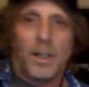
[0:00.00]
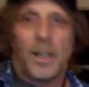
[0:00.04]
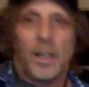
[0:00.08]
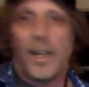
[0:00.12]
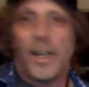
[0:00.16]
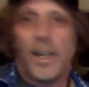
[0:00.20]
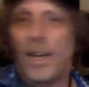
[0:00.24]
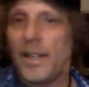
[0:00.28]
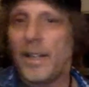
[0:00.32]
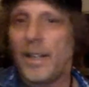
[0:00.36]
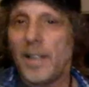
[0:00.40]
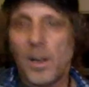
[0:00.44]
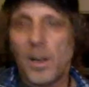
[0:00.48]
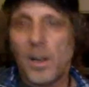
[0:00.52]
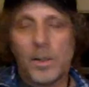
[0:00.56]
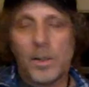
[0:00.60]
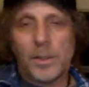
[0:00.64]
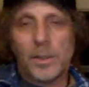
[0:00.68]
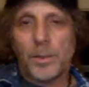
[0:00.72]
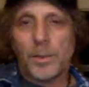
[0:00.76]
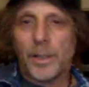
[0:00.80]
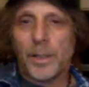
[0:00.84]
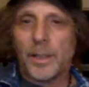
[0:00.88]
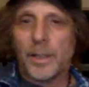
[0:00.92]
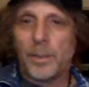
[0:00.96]
Yeah, I know
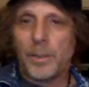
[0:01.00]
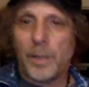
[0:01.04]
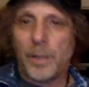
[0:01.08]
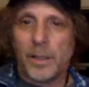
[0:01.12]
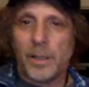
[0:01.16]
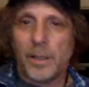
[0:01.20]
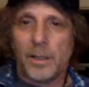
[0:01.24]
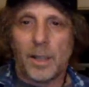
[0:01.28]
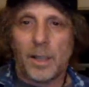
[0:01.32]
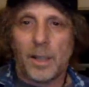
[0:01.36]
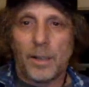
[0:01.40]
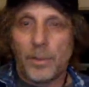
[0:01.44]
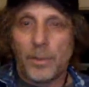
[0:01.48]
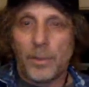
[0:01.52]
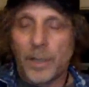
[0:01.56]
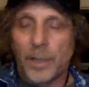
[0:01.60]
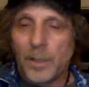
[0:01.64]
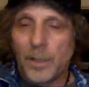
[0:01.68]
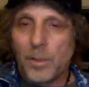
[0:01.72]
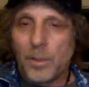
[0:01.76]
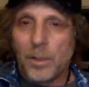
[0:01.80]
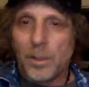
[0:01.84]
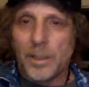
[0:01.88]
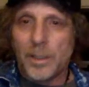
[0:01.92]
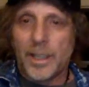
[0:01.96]
it's really weird. I
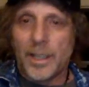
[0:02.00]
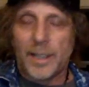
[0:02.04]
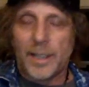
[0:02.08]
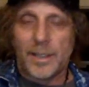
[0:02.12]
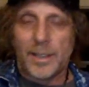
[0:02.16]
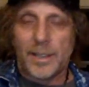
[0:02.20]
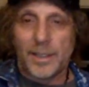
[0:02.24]
really want to get